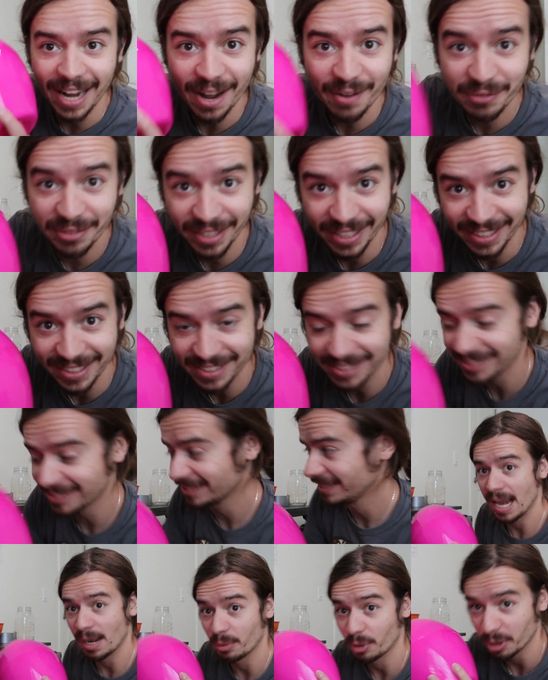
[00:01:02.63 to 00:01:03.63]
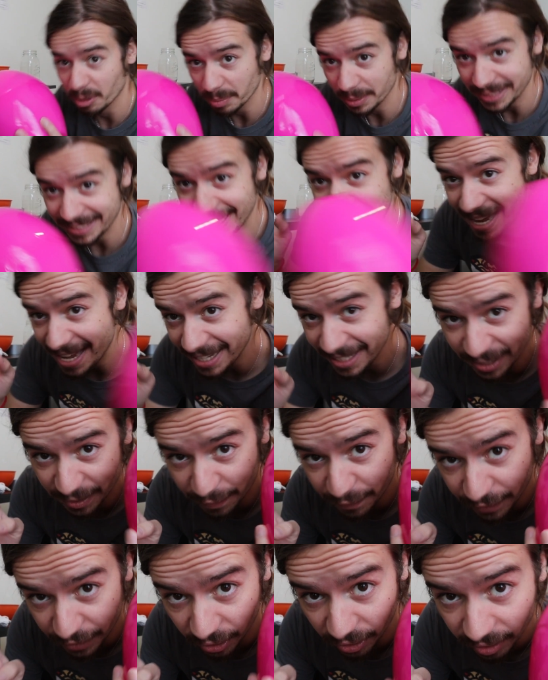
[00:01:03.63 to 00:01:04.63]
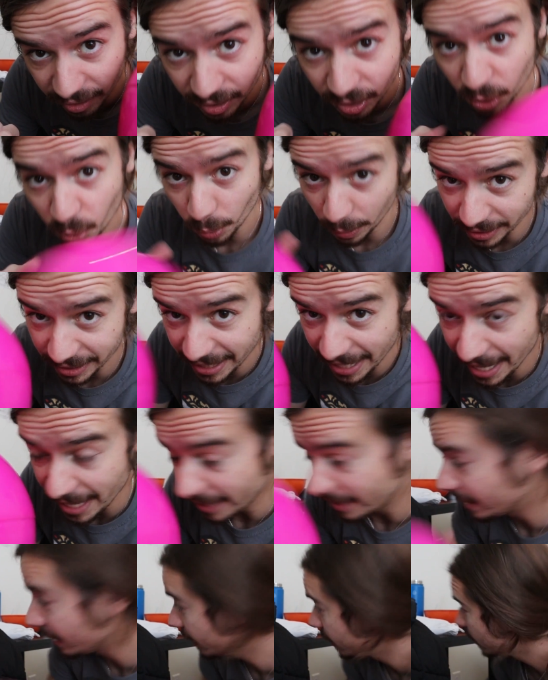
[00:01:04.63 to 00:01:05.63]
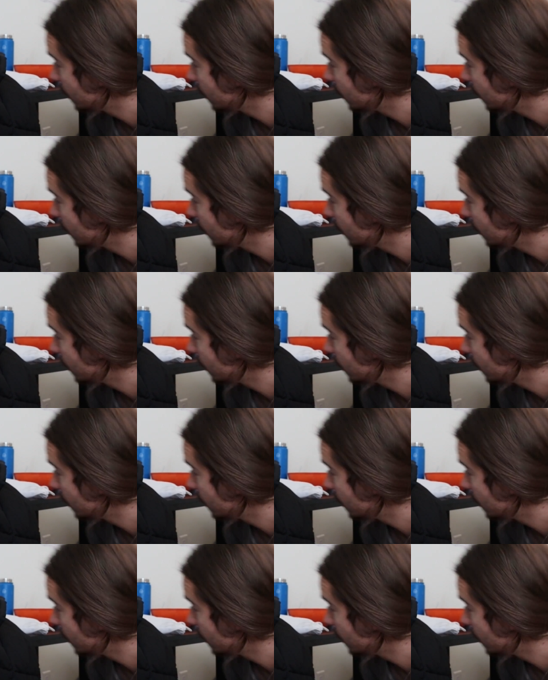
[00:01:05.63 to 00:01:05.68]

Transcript: have this and I'm gonna pretend to fill it with candy,